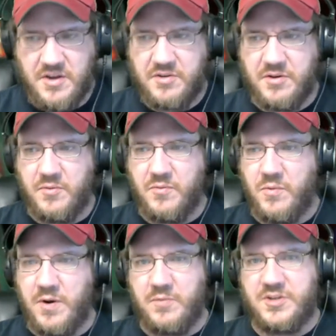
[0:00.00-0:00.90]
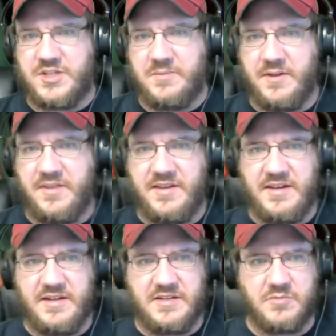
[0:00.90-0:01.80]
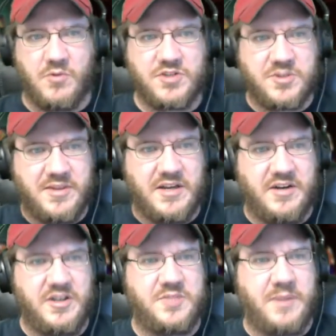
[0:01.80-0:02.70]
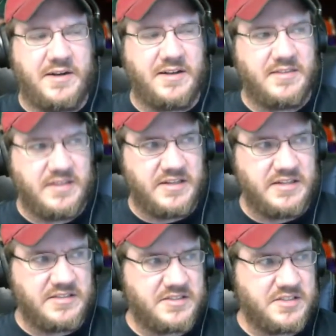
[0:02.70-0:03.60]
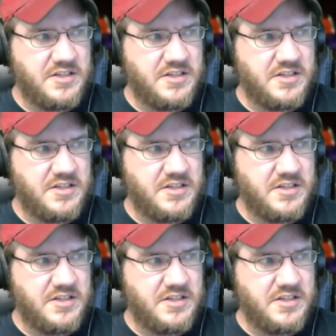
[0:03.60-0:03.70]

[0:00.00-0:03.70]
What were some of the unexpected things,